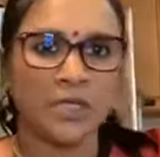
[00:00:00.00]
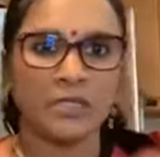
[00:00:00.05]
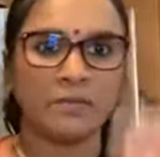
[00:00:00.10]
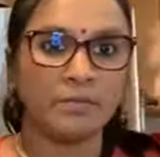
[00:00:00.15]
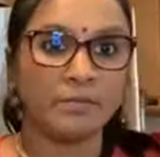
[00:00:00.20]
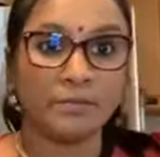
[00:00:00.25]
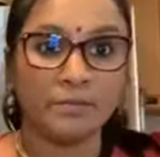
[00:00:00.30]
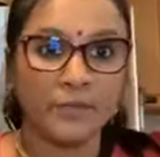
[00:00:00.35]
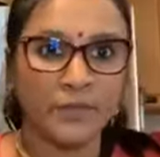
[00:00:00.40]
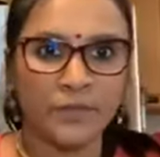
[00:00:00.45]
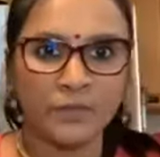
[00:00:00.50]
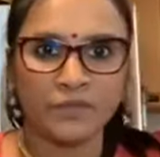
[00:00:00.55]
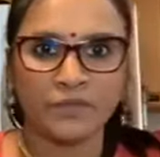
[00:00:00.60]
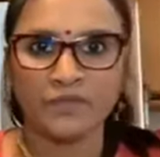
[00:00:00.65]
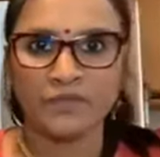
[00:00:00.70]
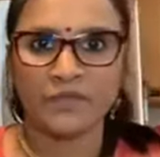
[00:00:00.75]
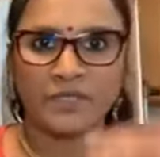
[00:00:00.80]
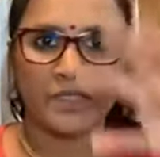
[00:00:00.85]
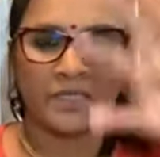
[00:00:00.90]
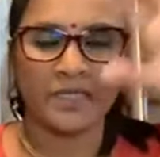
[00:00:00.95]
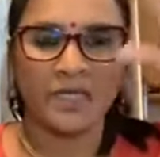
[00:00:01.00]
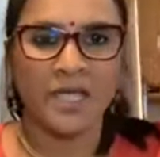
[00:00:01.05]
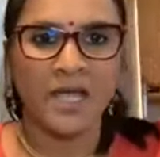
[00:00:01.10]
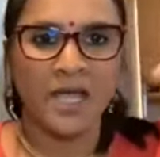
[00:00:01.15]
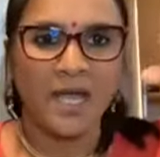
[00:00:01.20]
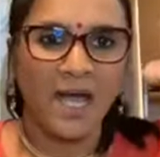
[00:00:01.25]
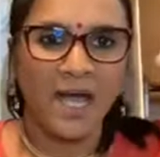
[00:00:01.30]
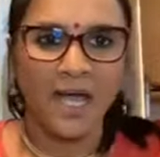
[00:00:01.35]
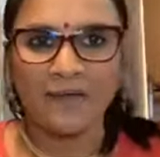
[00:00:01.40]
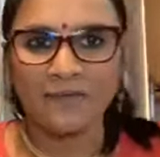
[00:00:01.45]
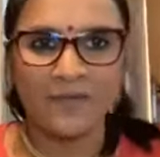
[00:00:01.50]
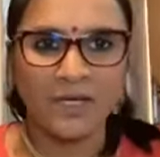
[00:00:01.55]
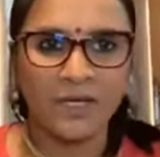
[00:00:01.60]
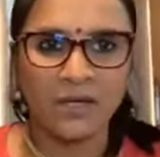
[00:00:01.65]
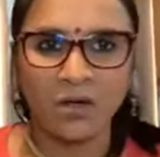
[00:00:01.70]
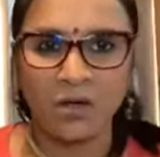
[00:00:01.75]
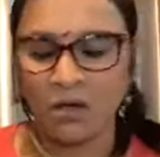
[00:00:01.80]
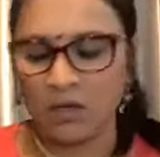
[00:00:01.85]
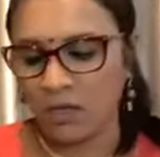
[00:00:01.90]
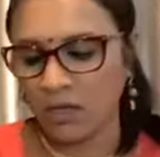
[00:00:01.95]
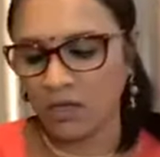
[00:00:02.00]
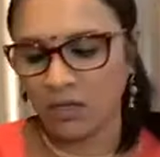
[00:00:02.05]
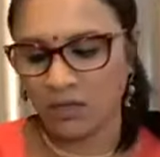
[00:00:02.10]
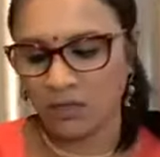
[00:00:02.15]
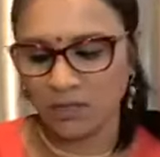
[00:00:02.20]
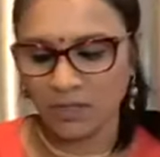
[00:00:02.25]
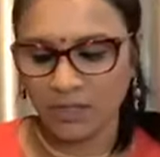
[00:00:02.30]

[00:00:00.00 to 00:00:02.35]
and beautiful and have like all,